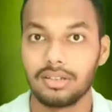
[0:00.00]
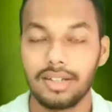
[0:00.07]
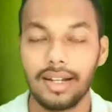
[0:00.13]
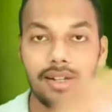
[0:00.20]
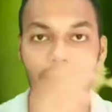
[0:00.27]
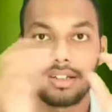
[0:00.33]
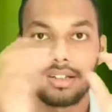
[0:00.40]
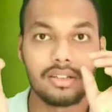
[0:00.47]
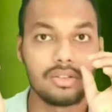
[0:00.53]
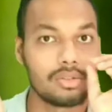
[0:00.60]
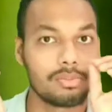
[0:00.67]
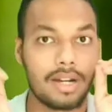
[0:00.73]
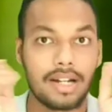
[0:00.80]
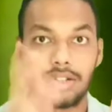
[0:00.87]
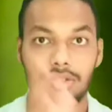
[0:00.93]
directly your
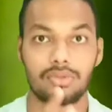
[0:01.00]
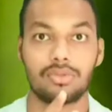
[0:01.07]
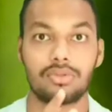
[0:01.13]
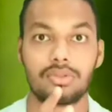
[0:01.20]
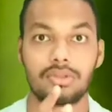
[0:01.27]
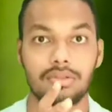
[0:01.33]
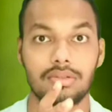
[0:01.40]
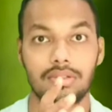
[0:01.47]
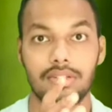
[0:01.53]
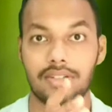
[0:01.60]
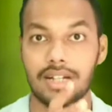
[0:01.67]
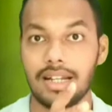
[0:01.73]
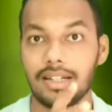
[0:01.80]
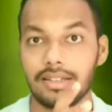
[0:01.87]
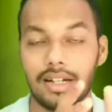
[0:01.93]
mind should
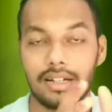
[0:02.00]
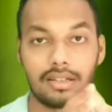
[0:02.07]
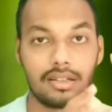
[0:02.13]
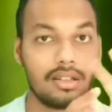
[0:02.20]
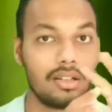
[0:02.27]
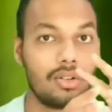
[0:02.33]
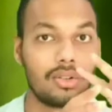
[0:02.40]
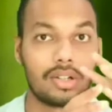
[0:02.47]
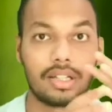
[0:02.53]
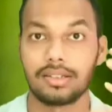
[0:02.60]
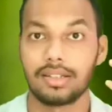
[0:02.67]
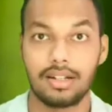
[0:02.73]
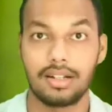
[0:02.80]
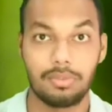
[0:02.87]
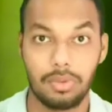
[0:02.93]
strike that okay,
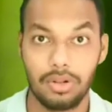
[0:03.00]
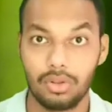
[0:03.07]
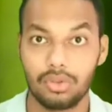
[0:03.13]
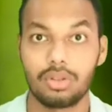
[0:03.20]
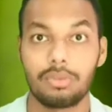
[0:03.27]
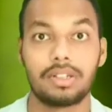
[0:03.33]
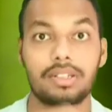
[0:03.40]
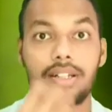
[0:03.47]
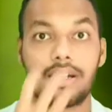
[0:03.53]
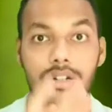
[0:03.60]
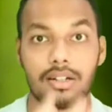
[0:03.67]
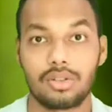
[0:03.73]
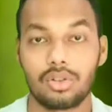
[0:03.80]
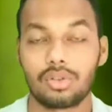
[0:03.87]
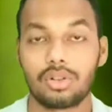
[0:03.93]
there are pedochromic, there are
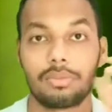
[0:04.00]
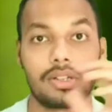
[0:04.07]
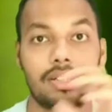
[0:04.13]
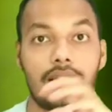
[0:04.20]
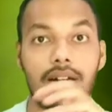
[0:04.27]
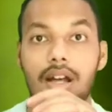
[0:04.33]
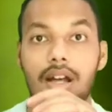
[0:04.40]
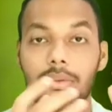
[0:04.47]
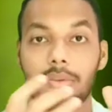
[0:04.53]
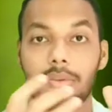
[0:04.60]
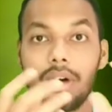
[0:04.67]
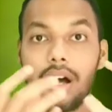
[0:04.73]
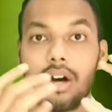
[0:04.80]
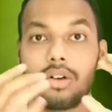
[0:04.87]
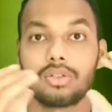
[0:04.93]
lithochromic, and
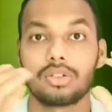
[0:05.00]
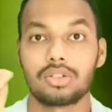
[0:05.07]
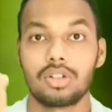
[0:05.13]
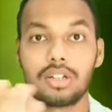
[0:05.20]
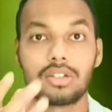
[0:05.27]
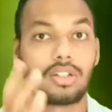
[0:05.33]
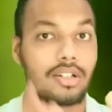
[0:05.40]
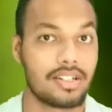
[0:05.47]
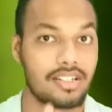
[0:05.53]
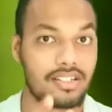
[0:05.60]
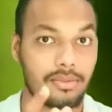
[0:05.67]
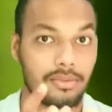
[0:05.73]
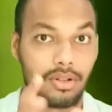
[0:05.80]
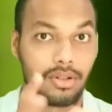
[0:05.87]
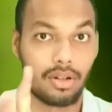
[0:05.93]
how the soil color is
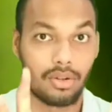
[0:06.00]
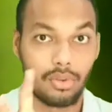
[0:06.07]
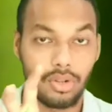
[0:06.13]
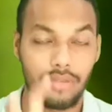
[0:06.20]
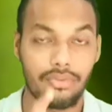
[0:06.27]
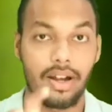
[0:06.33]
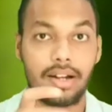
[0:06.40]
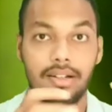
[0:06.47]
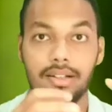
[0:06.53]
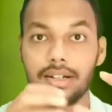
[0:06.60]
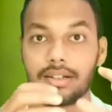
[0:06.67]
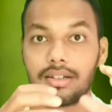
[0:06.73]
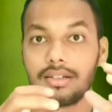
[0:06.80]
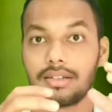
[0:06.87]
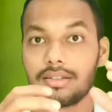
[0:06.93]
notified, that
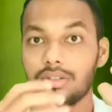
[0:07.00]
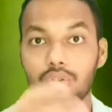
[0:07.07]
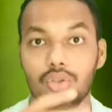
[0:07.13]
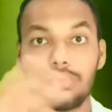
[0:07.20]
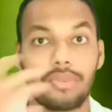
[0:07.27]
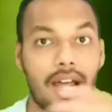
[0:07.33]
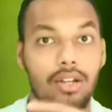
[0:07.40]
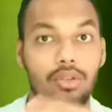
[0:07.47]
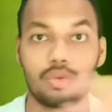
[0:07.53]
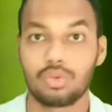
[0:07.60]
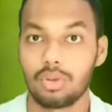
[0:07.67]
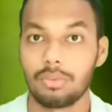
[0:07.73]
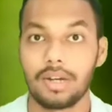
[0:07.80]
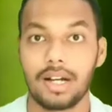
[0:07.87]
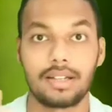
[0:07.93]
is hue, value,
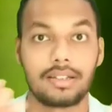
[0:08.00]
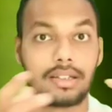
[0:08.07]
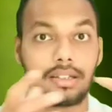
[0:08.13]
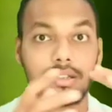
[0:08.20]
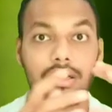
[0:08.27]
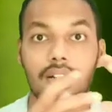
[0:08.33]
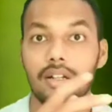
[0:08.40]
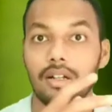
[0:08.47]
chroma, then